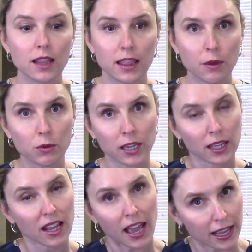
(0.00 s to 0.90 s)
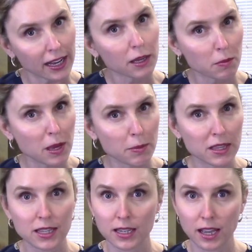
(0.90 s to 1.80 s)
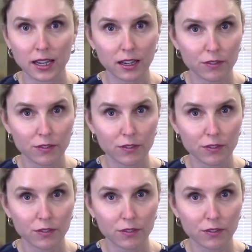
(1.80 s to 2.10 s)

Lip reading: They will get a headache maybe the night